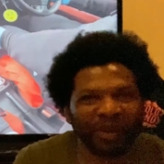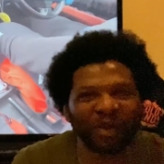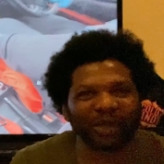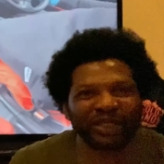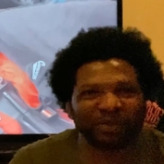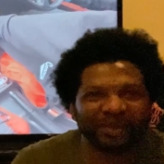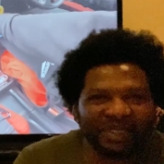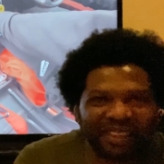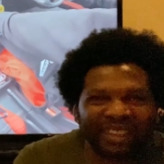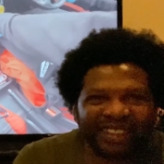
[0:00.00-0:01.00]
course,
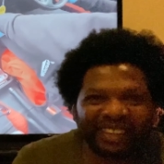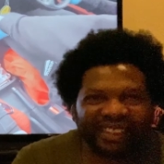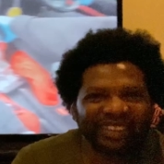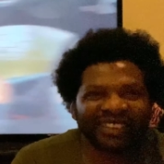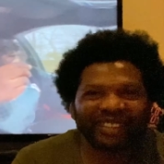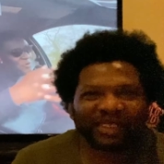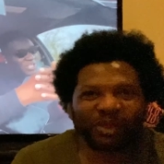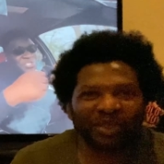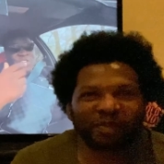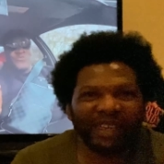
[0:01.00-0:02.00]
of
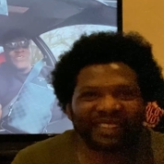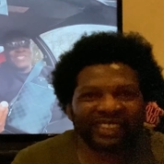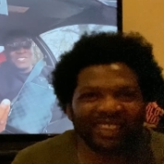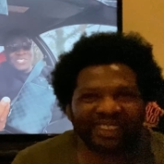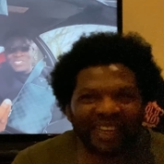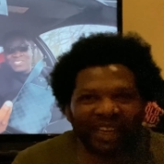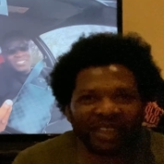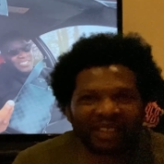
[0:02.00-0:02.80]
course, man, see that.